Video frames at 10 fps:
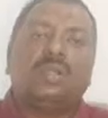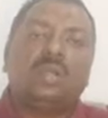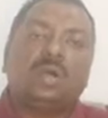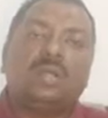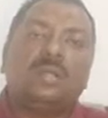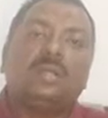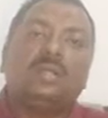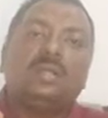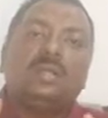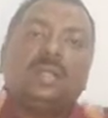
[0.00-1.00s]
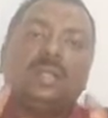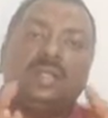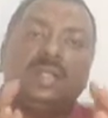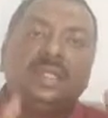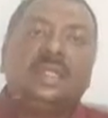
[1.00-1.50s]
Locker
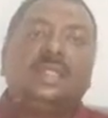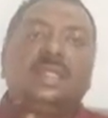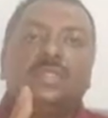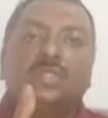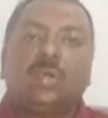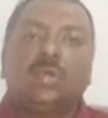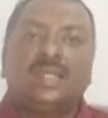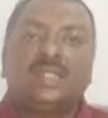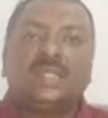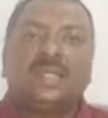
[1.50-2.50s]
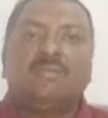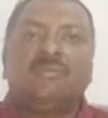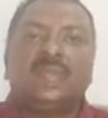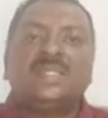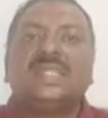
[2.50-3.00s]
in the southwest area
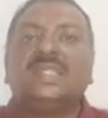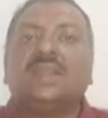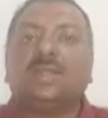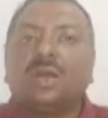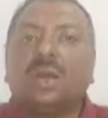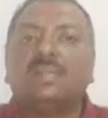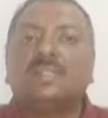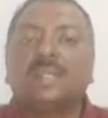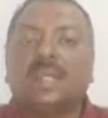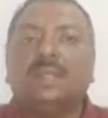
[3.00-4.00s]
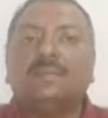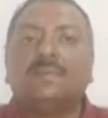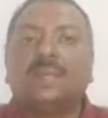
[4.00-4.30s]
facing the north side.